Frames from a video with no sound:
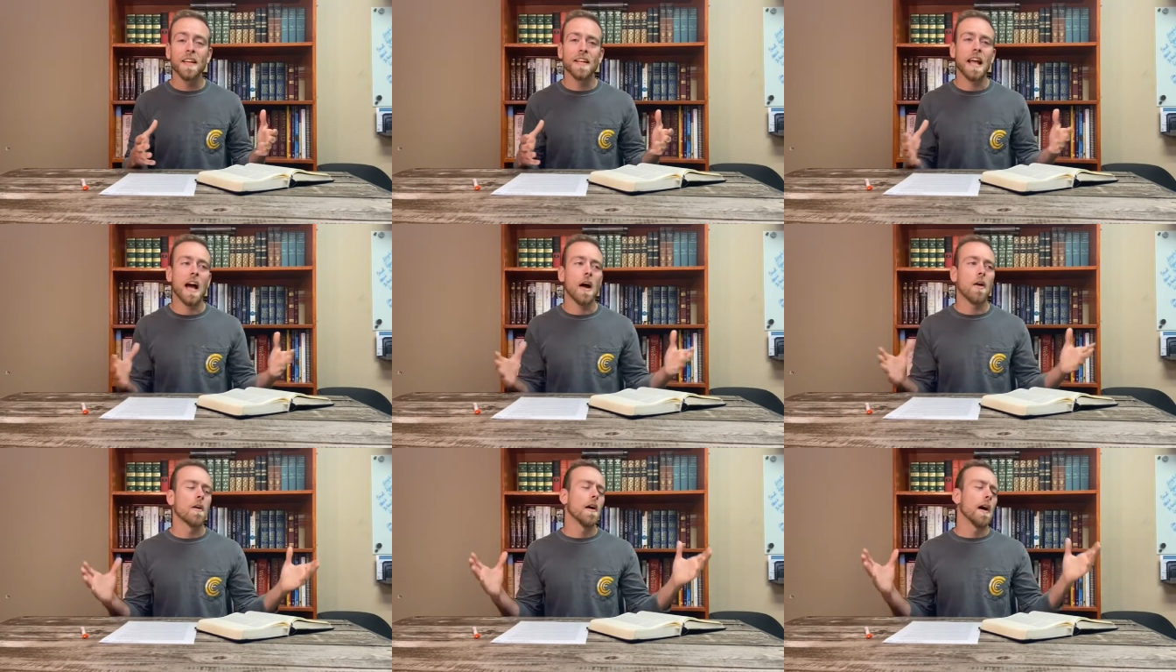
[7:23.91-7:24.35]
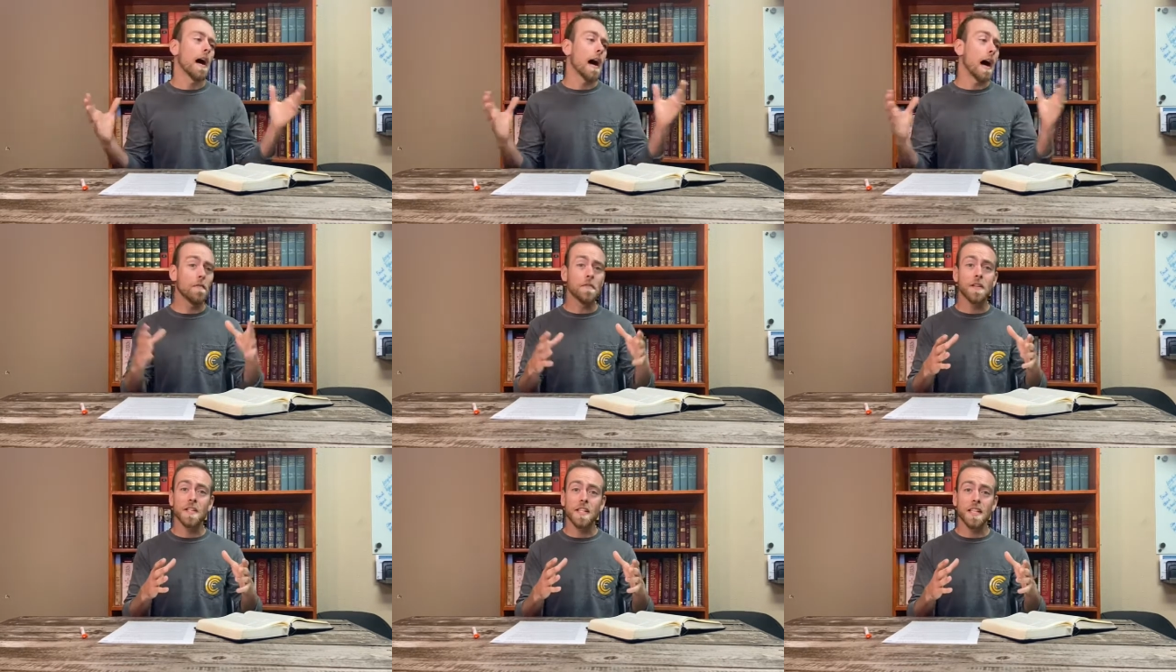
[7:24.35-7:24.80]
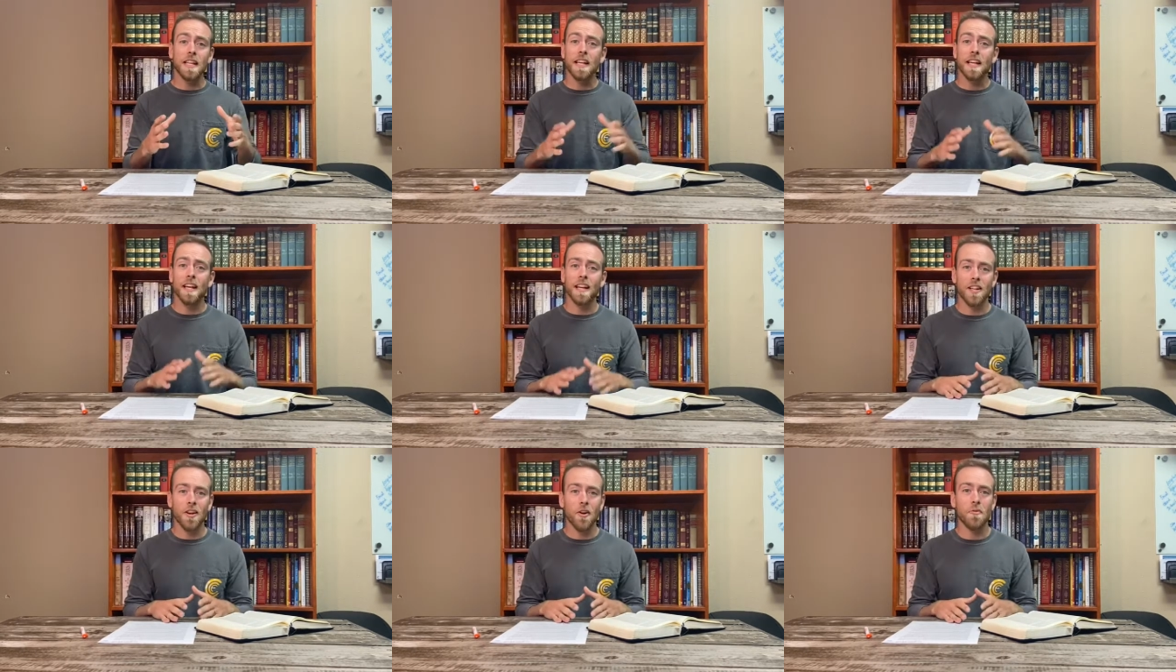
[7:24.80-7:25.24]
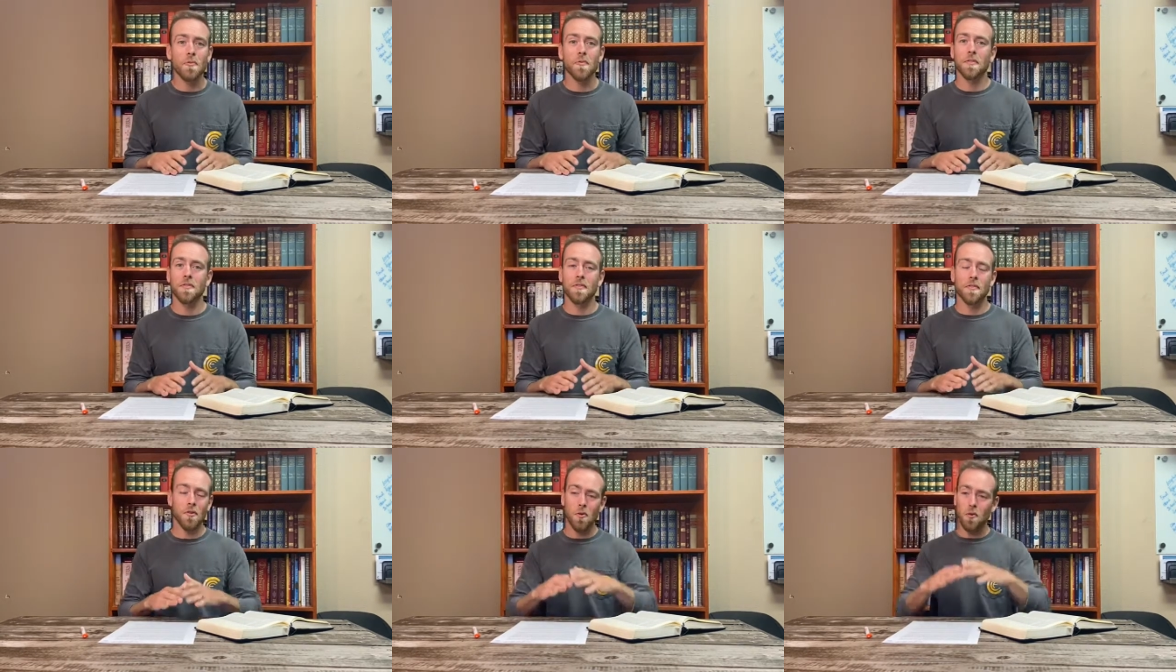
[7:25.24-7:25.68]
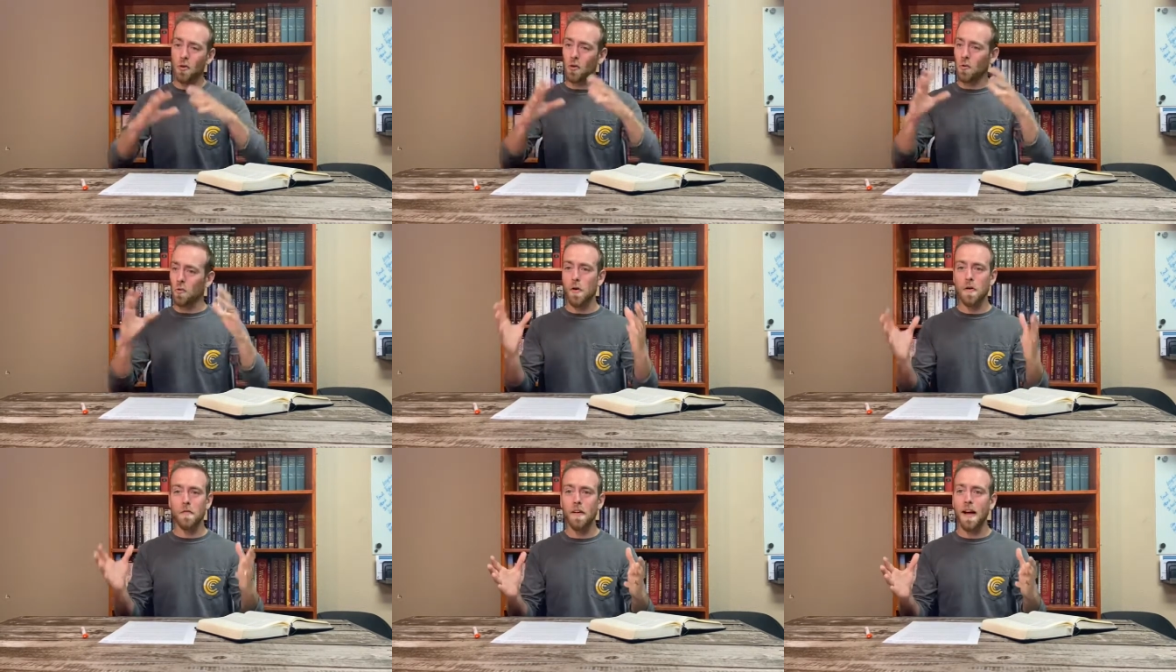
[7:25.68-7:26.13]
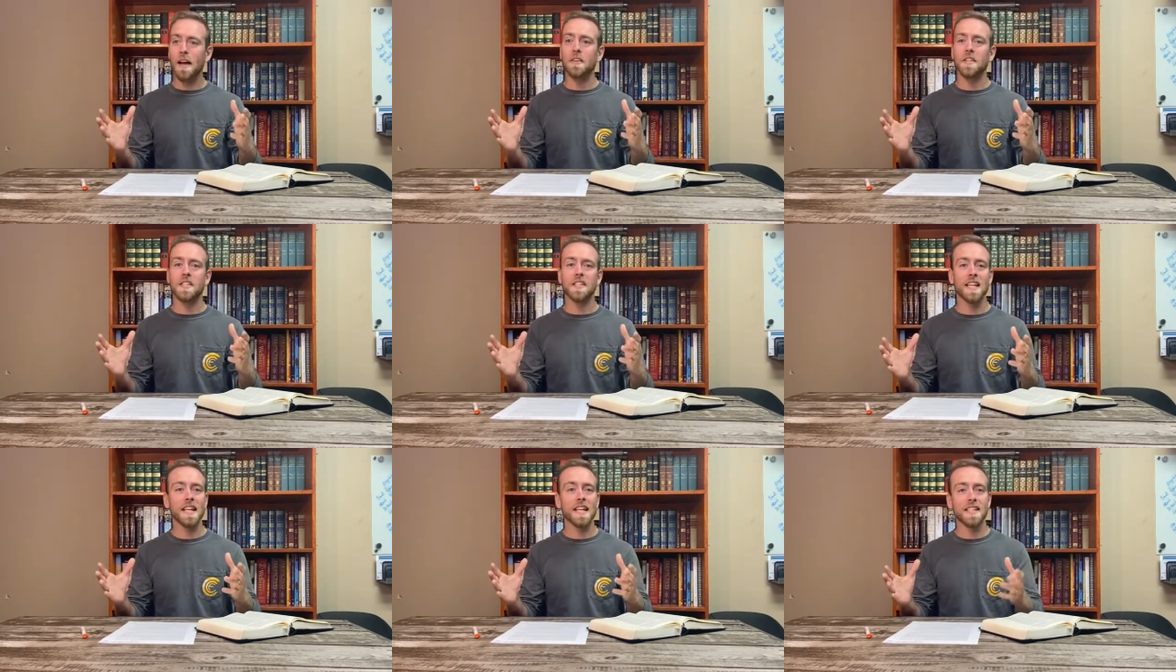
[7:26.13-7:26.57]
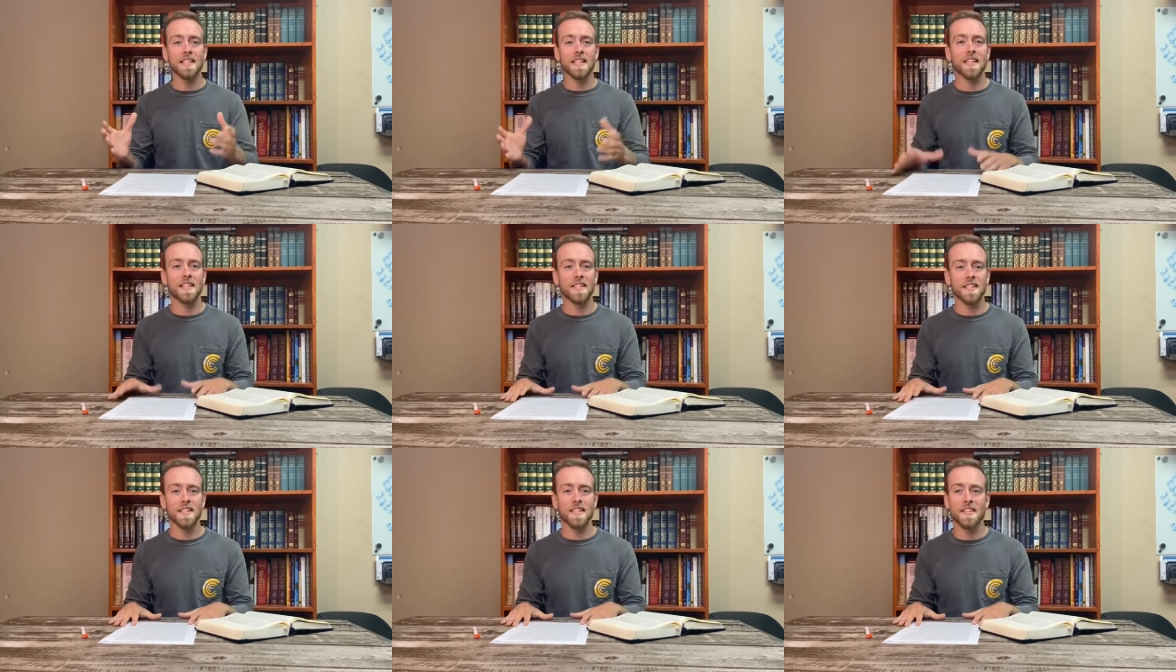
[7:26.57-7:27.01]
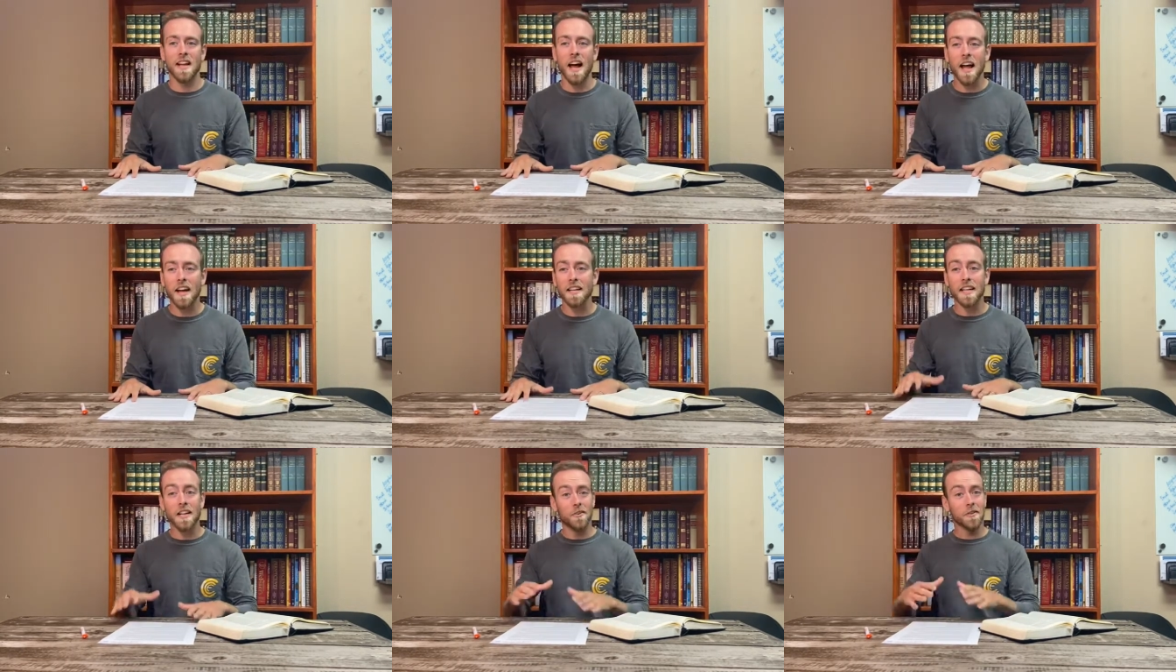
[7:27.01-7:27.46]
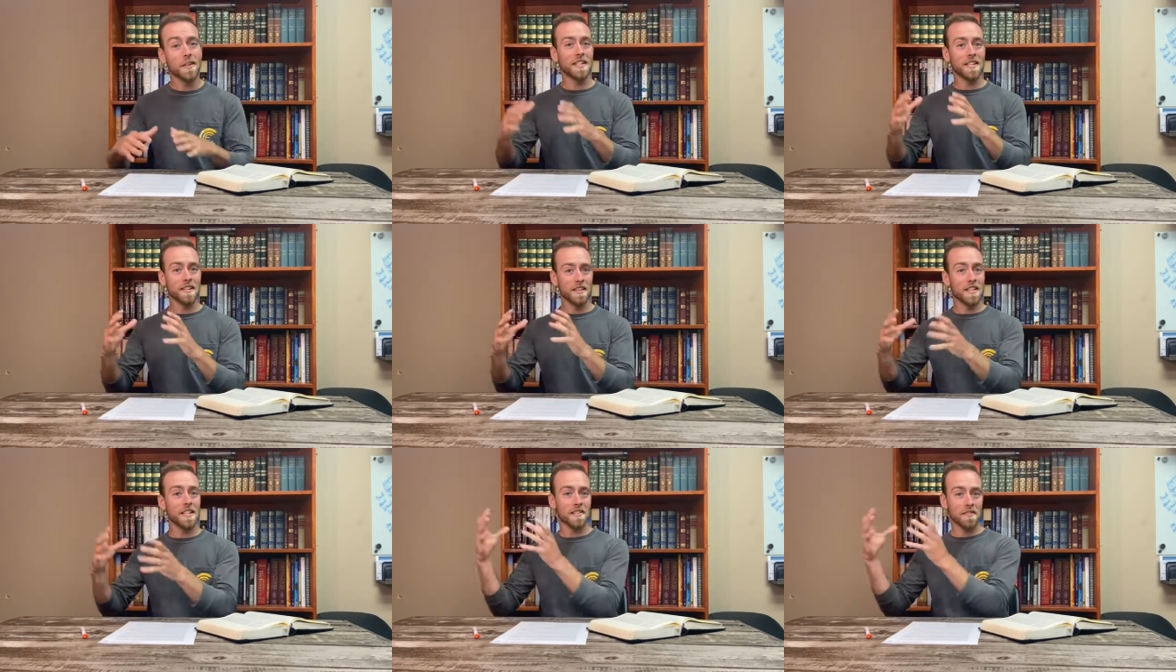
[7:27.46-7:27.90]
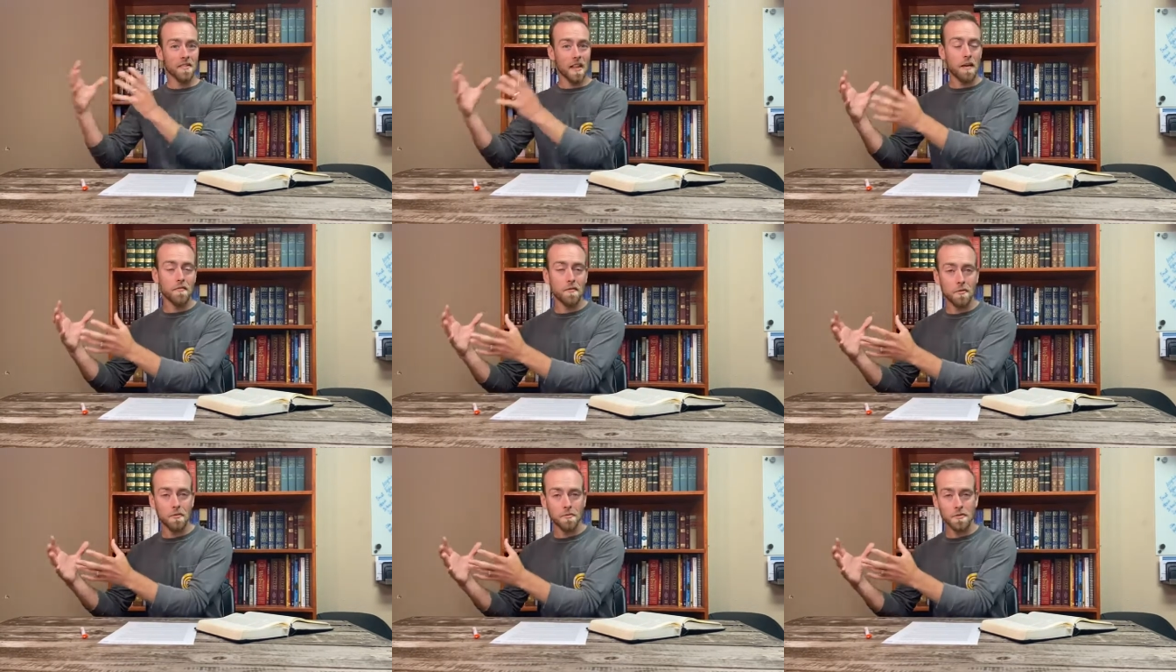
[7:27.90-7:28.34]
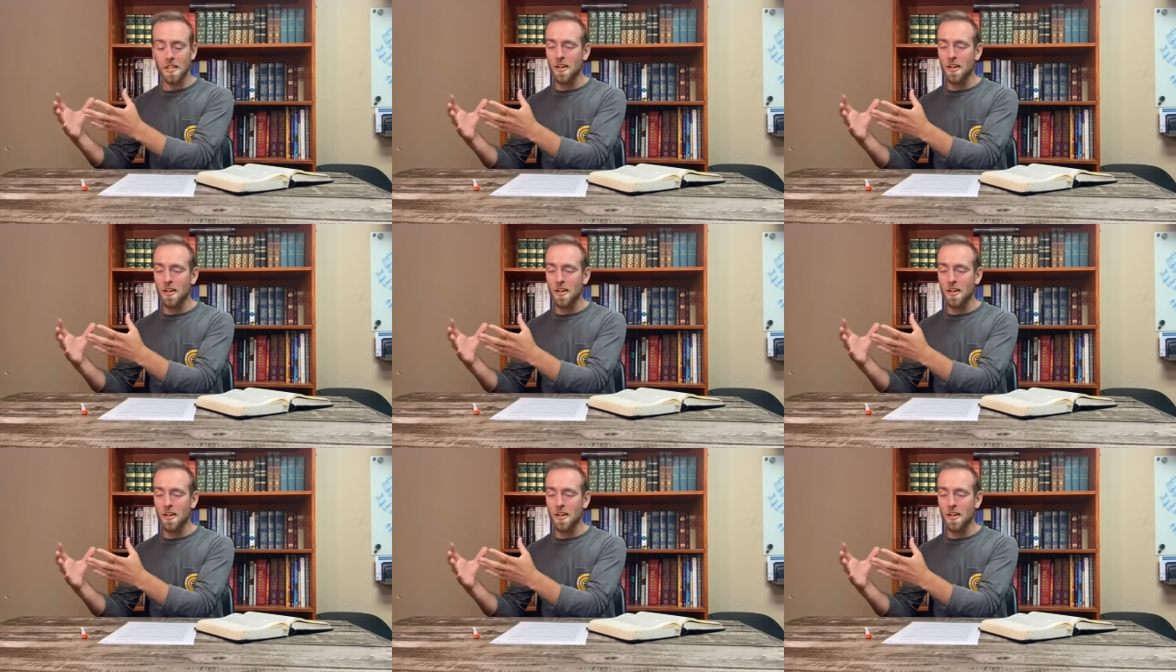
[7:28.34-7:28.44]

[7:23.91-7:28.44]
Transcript: Now, obviously, you know, the whole coronavirus thing is, is not nearly to this level.